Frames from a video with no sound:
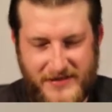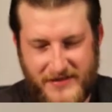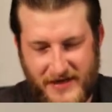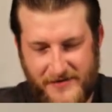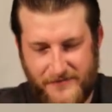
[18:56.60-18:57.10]

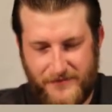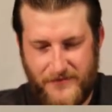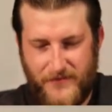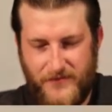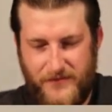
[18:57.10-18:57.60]
today,
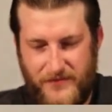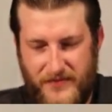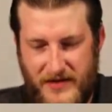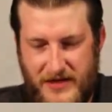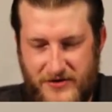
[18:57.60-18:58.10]

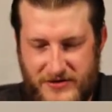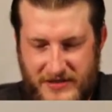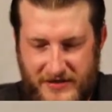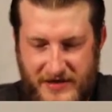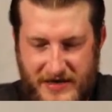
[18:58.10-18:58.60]
here's
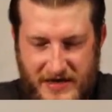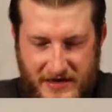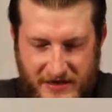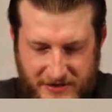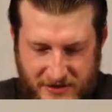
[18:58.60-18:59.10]
the
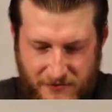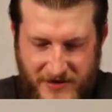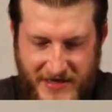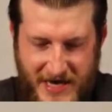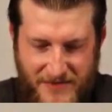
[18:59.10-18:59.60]

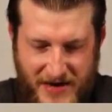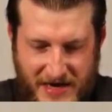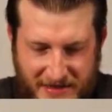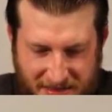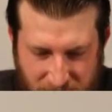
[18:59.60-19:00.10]
recap
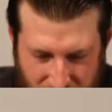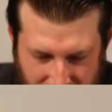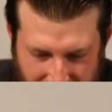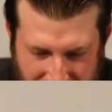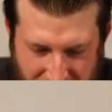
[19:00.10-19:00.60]
on these
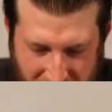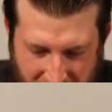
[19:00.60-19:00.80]
pulls.